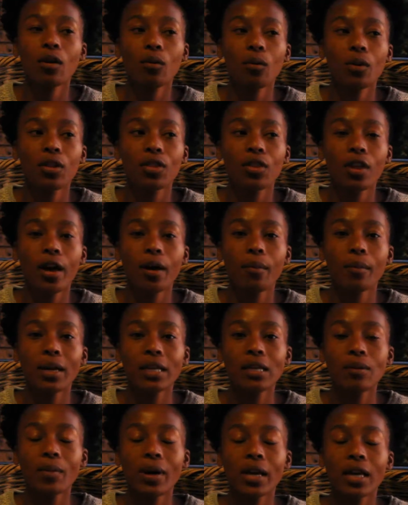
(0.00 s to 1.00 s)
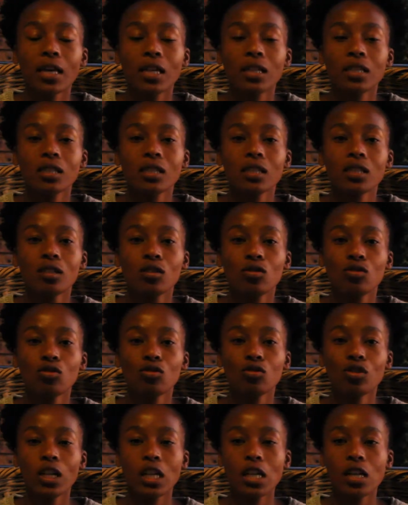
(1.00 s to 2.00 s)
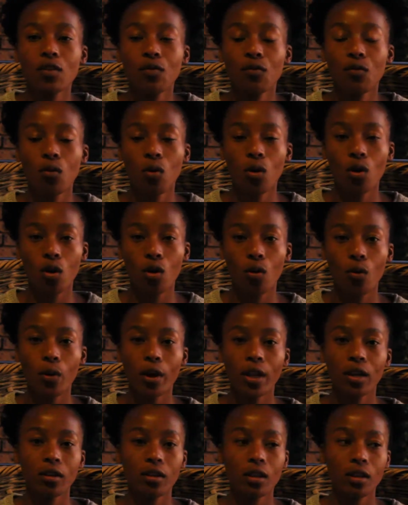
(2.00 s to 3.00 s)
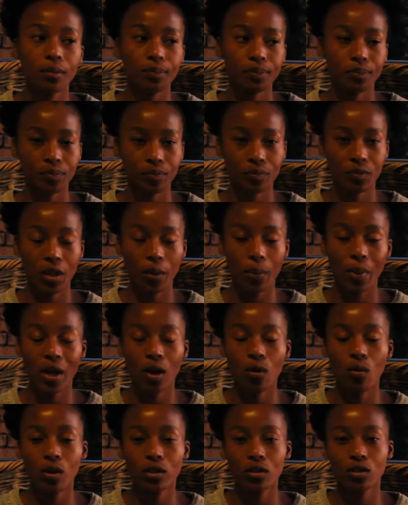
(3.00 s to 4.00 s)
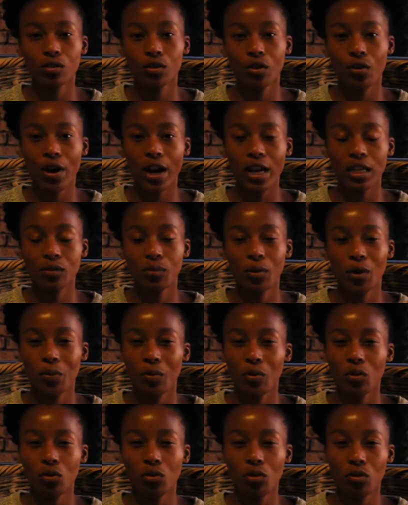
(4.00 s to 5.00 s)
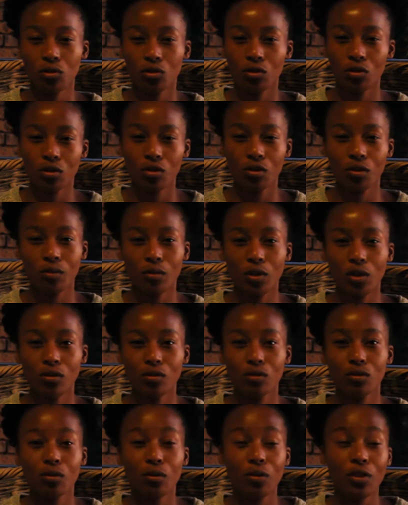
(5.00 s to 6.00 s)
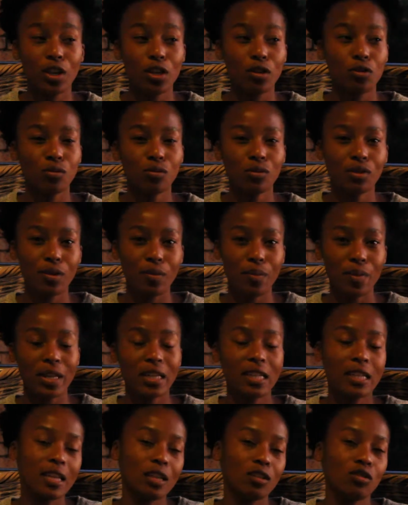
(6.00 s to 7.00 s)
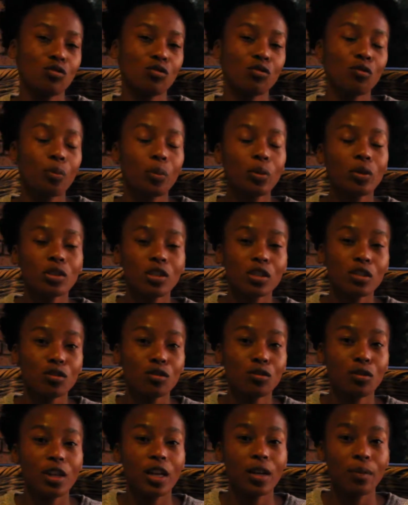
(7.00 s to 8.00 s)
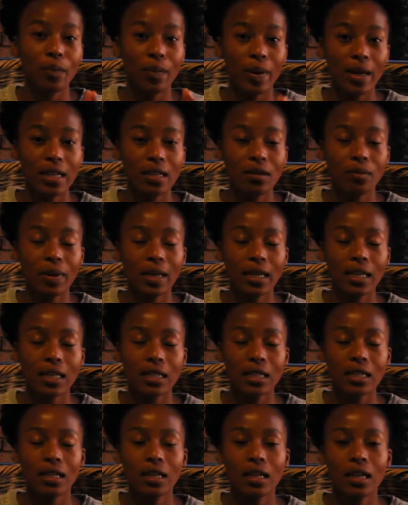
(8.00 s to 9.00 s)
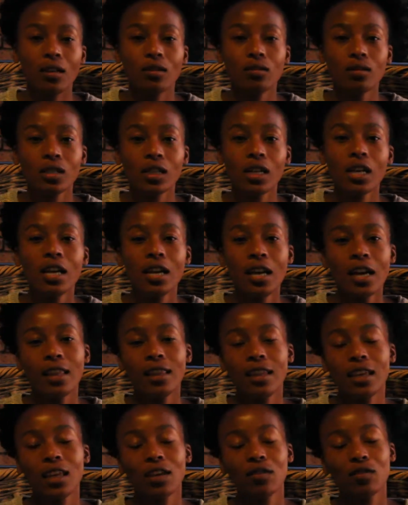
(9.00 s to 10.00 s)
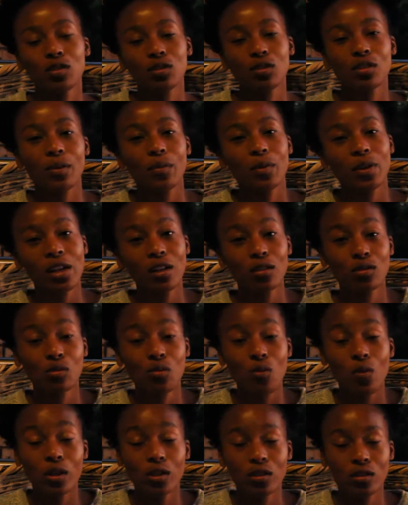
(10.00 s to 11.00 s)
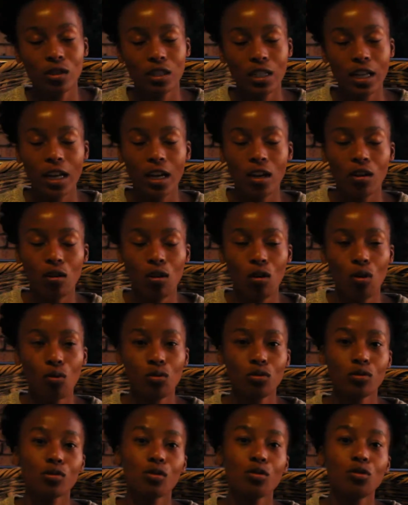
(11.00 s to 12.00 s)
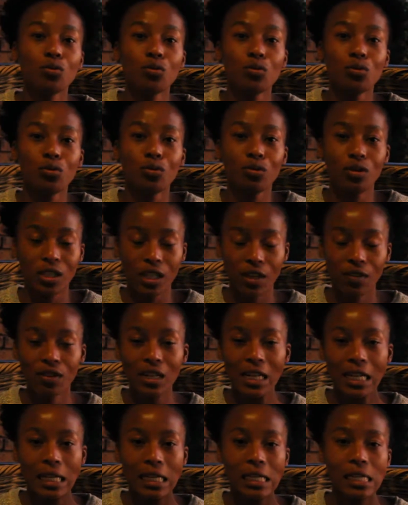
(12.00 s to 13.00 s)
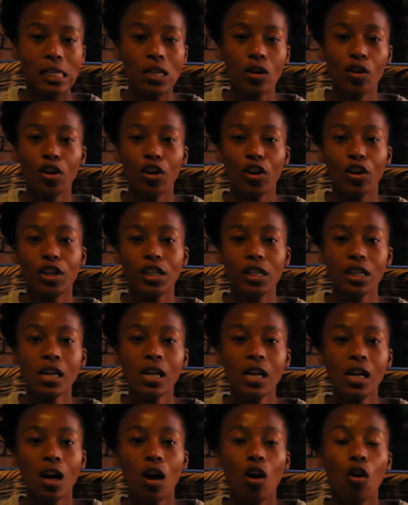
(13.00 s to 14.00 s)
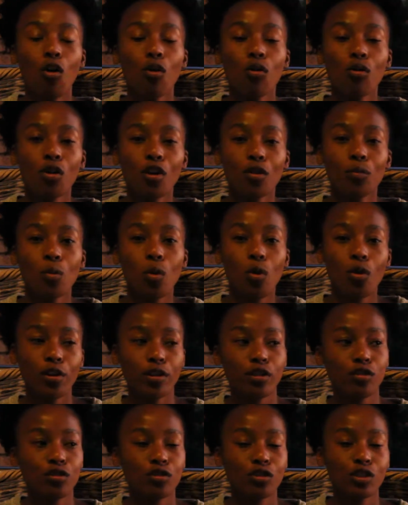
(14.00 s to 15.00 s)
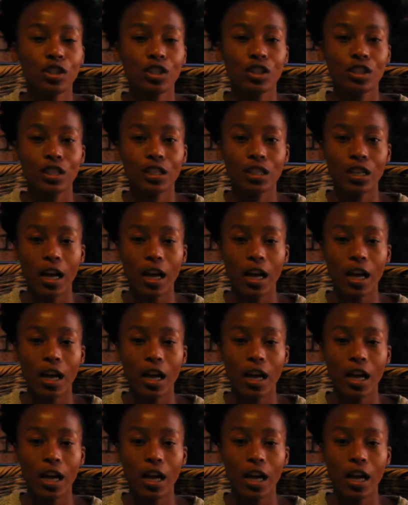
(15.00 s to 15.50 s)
with money markets is usually for when the bank wants to grant people your short-term loans. So they use the money that you've put into that money market account and they give it to someone else who wants to take out a loan. So you will definitely earn a whole lot more interest